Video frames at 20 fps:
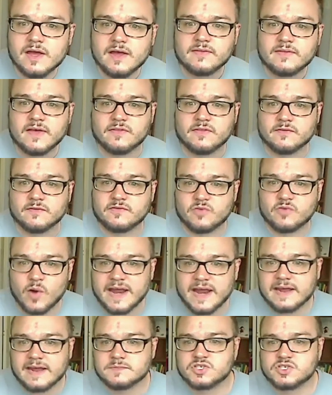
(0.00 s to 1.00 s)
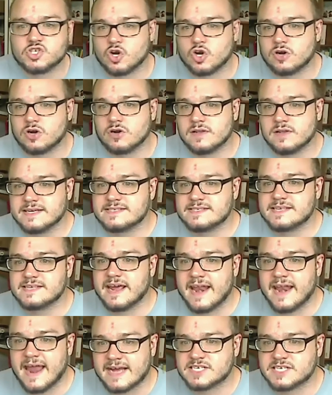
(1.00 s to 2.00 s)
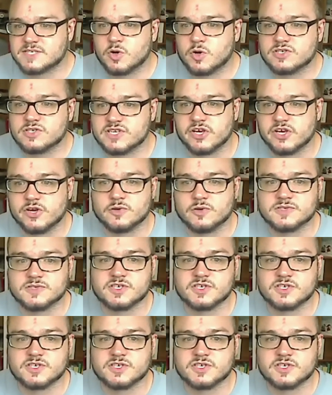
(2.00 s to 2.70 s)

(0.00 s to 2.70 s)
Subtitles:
that the frames journalists and experts use